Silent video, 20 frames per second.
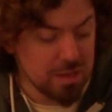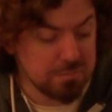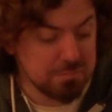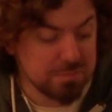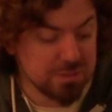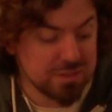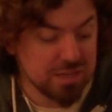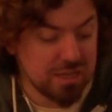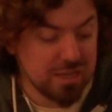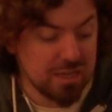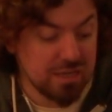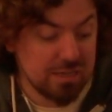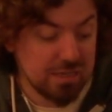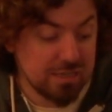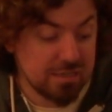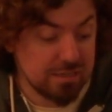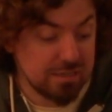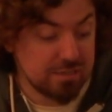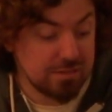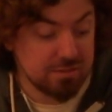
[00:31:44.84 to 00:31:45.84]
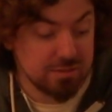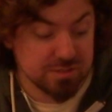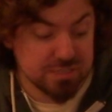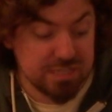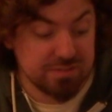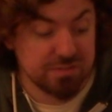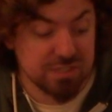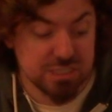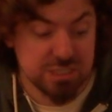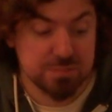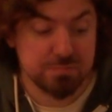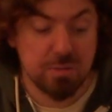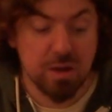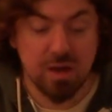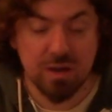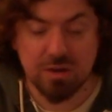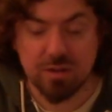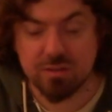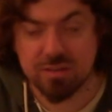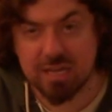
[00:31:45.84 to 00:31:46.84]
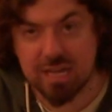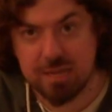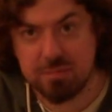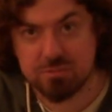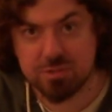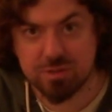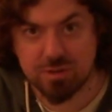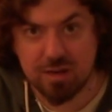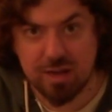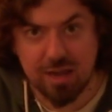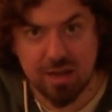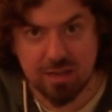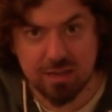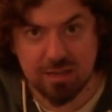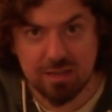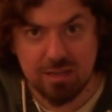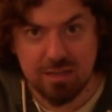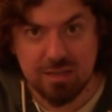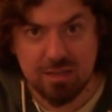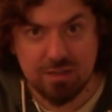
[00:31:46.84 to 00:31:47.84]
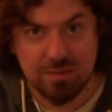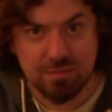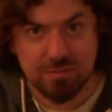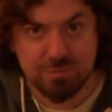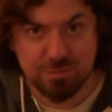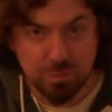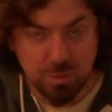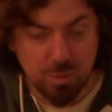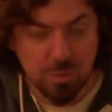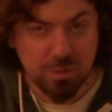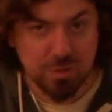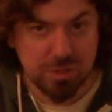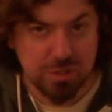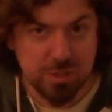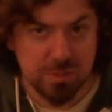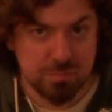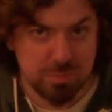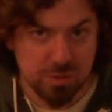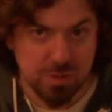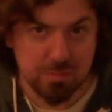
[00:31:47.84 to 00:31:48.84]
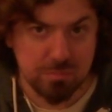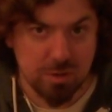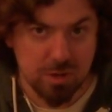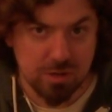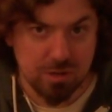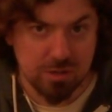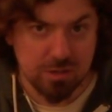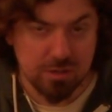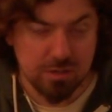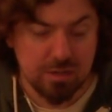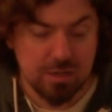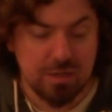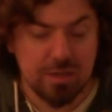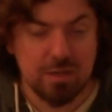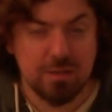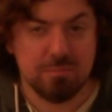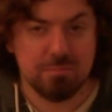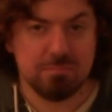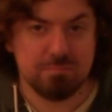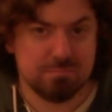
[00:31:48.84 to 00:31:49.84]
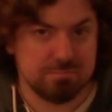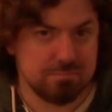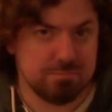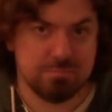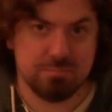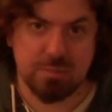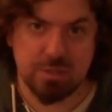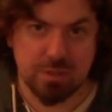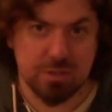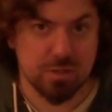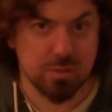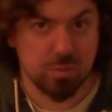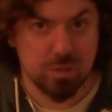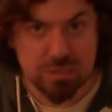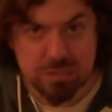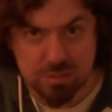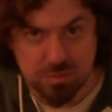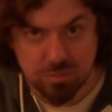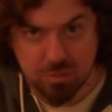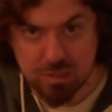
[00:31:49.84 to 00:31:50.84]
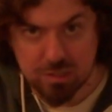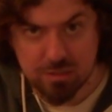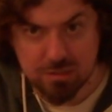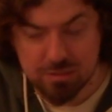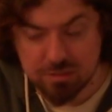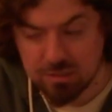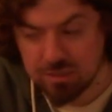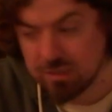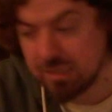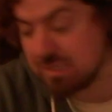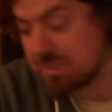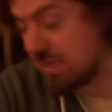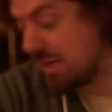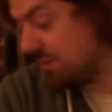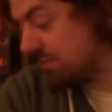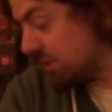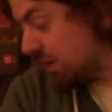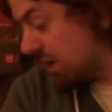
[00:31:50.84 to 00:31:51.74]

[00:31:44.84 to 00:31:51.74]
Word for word: but the and, and there's even a spot on the game track for you to put a marker, but there wasn't one. Unless I've